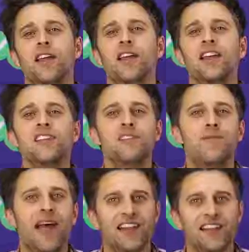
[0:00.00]
engages
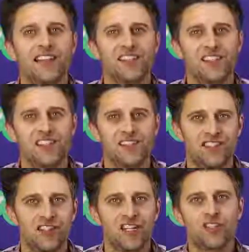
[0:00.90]
in machinations
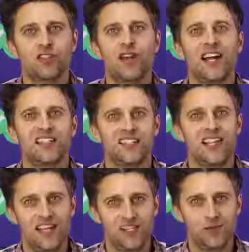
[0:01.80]
and tries to
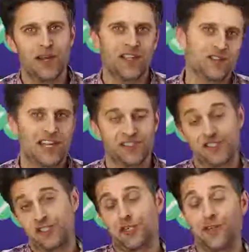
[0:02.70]
get his way. There's
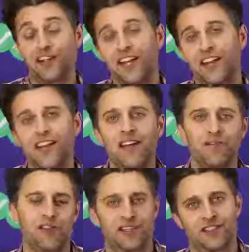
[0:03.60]
actually a show like that on
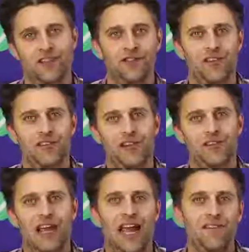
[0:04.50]
Netflix. So if you
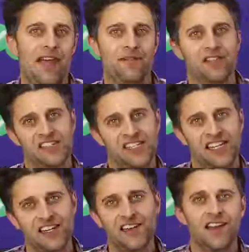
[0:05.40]
have ever
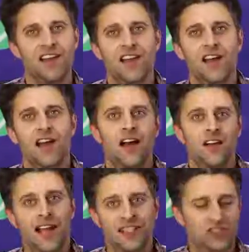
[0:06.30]
seen
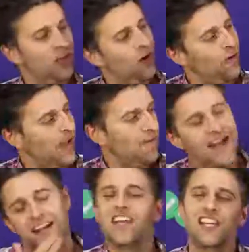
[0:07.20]
that show, then
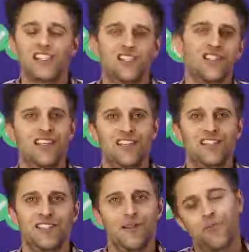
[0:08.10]
machinations
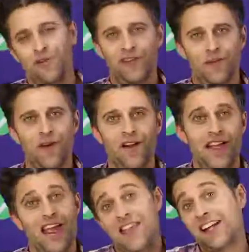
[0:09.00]
is the perfect
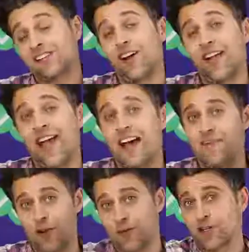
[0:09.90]
word. And that's all I
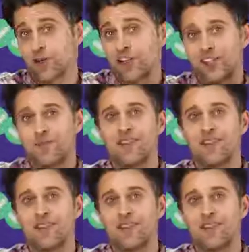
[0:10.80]
have. No more tricks